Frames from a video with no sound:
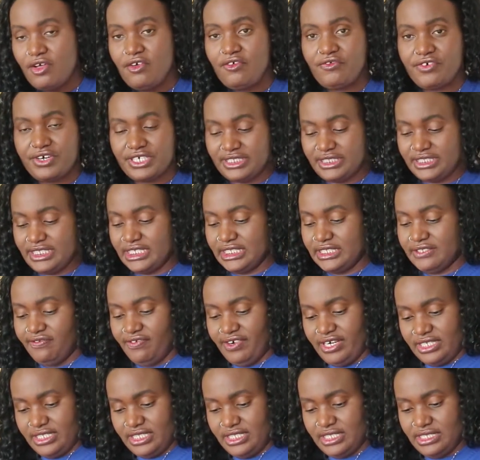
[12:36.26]
first things
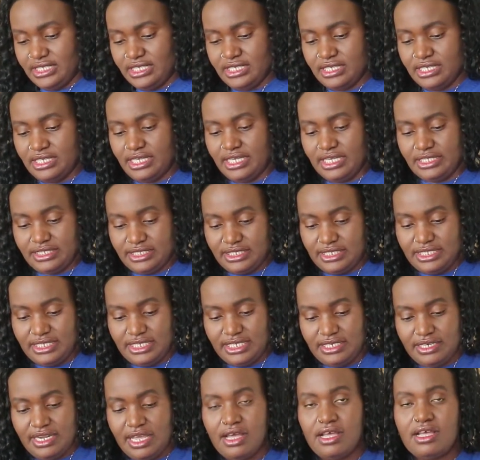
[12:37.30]
first, as I
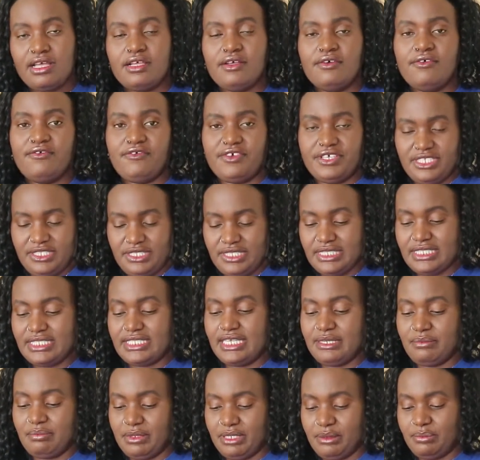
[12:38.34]
said, first
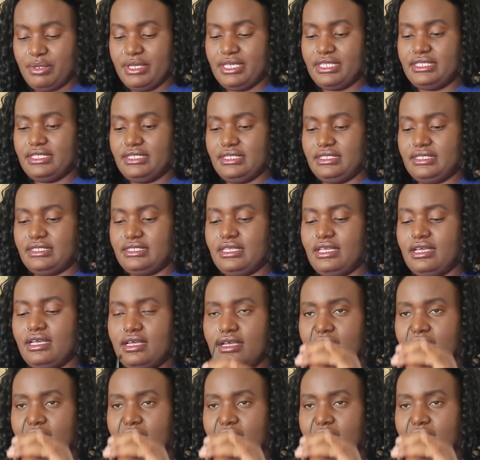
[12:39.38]
statement pieces.